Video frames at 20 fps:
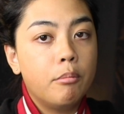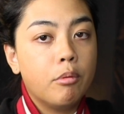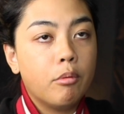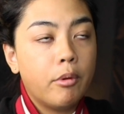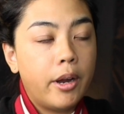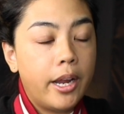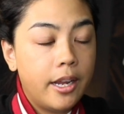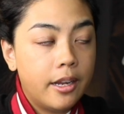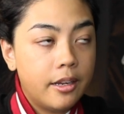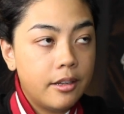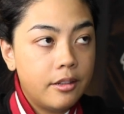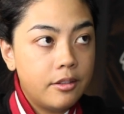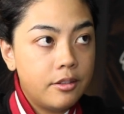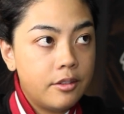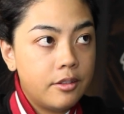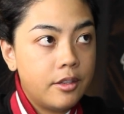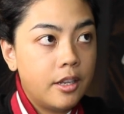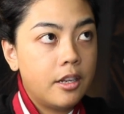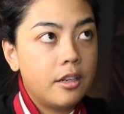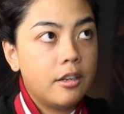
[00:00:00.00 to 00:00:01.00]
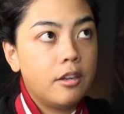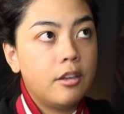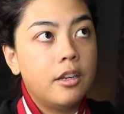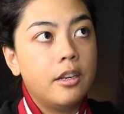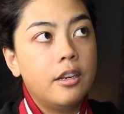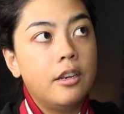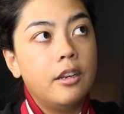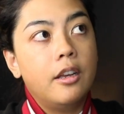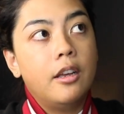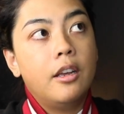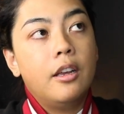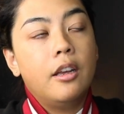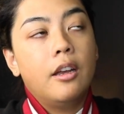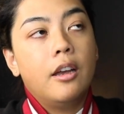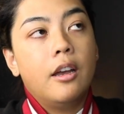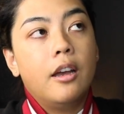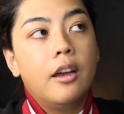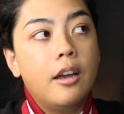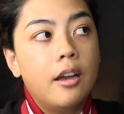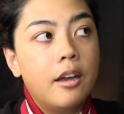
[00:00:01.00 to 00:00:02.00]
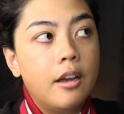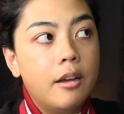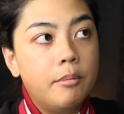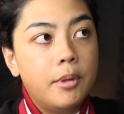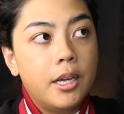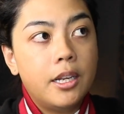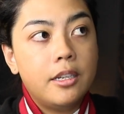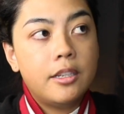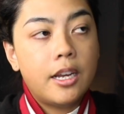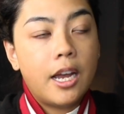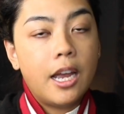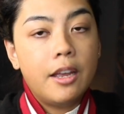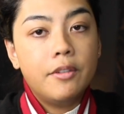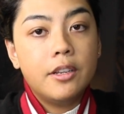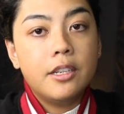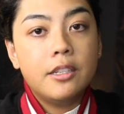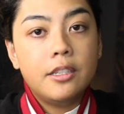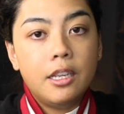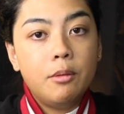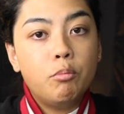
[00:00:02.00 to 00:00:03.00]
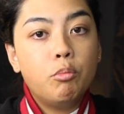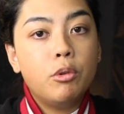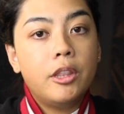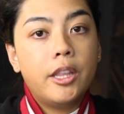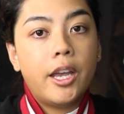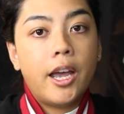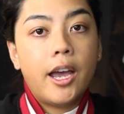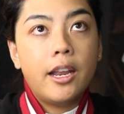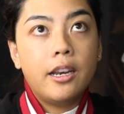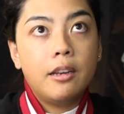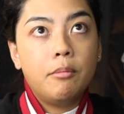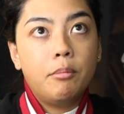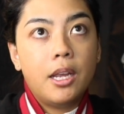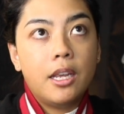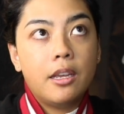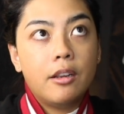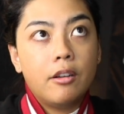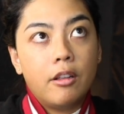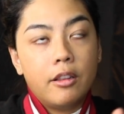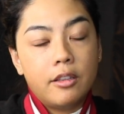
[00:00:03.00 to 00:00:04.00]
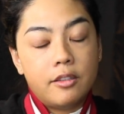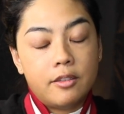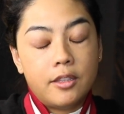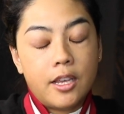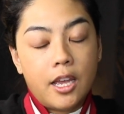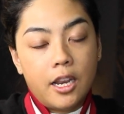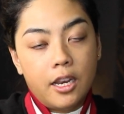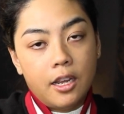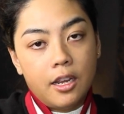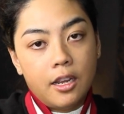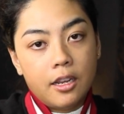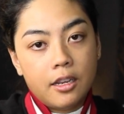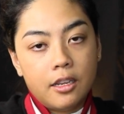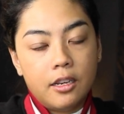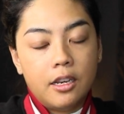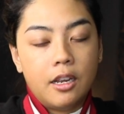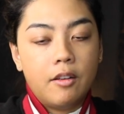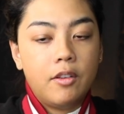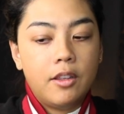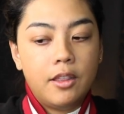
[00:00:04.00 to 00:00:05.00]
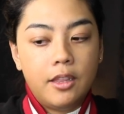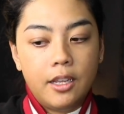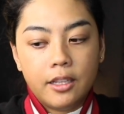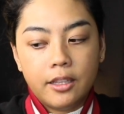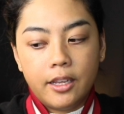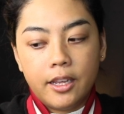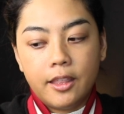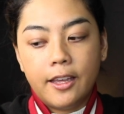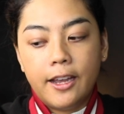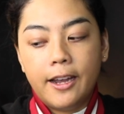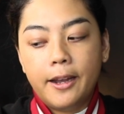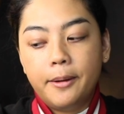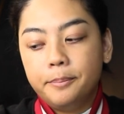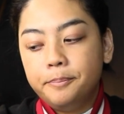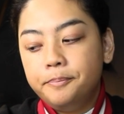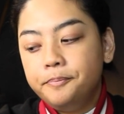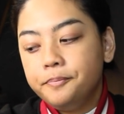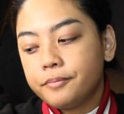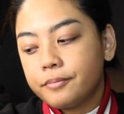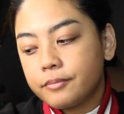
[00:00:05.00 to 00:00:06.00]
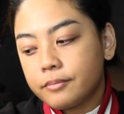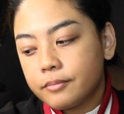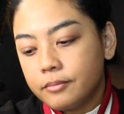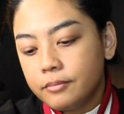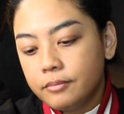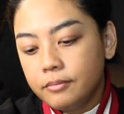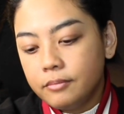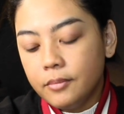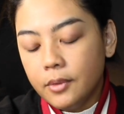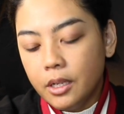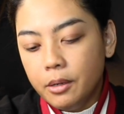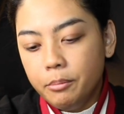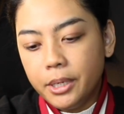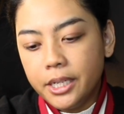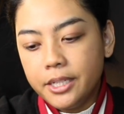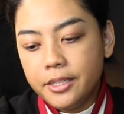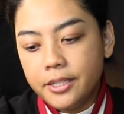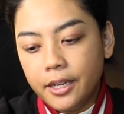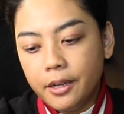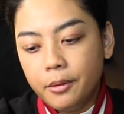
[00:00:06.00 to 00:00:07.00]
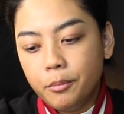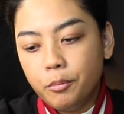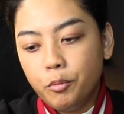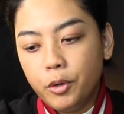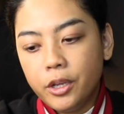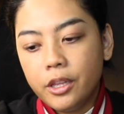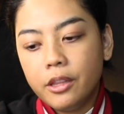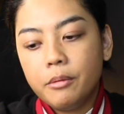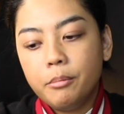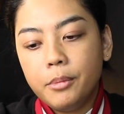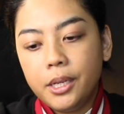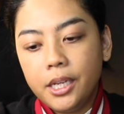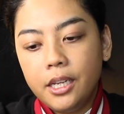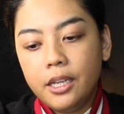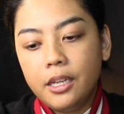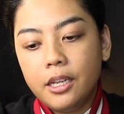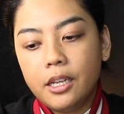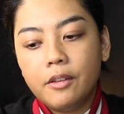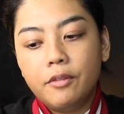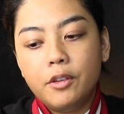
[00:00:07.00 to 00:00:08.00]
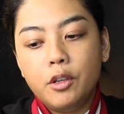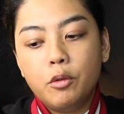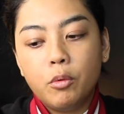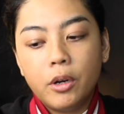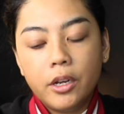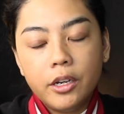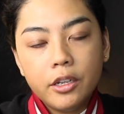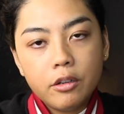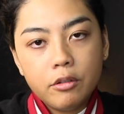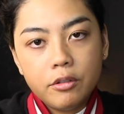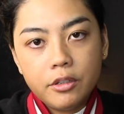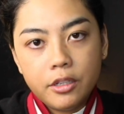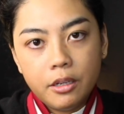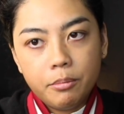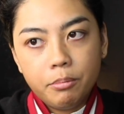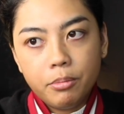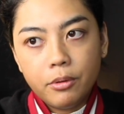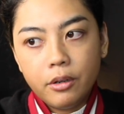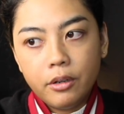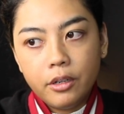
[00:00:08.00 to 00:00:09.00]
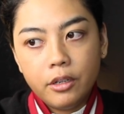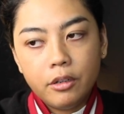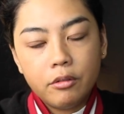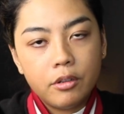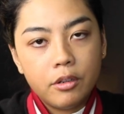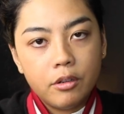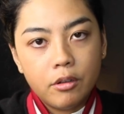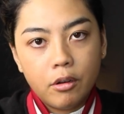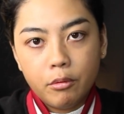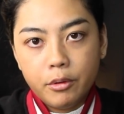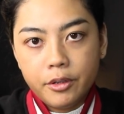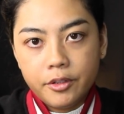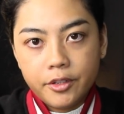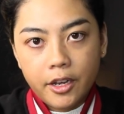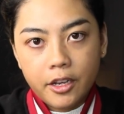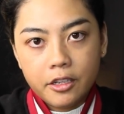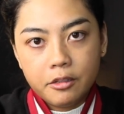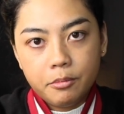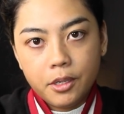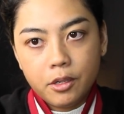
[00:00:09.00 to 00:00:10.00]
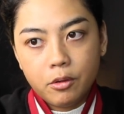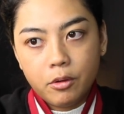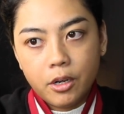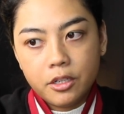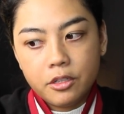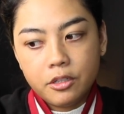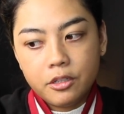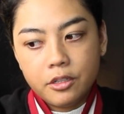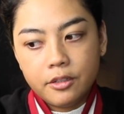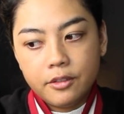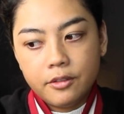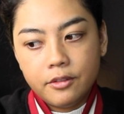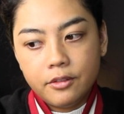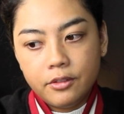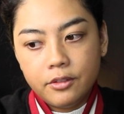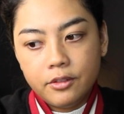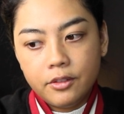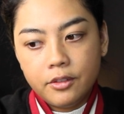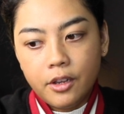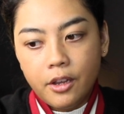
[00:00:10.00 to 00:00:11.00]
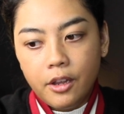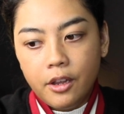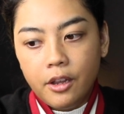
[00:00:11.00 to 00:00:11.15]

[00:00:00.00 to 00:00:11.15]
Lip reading: brands that can that dive in deep with that and make it all aesthetic and everything like that. But with me, if you want to go deeper, you can always ask me questions,